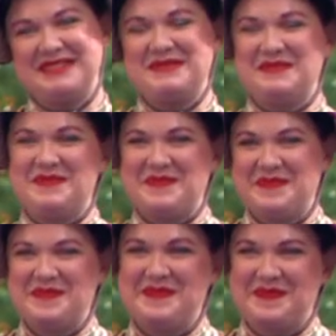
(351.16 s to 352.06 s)

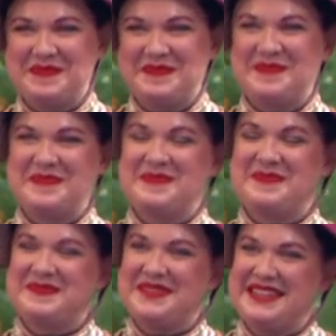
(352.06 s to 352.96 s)

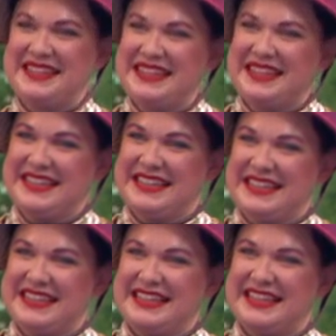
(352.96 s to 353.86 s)

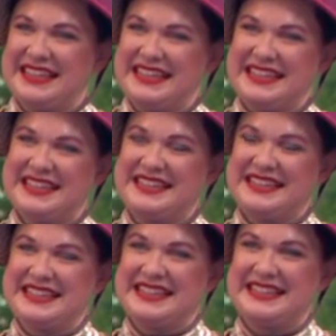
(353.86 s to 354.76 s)

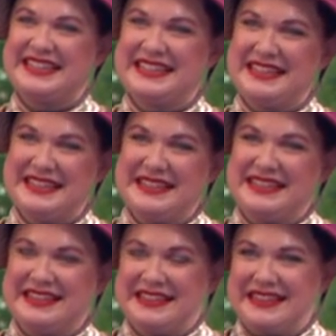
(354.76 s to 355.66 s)

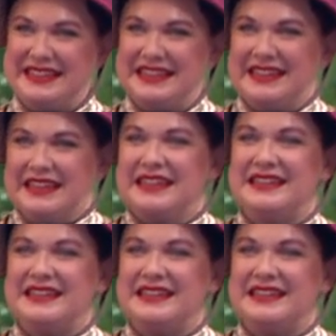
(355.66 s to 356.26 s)
No words are spoken by the person on screen.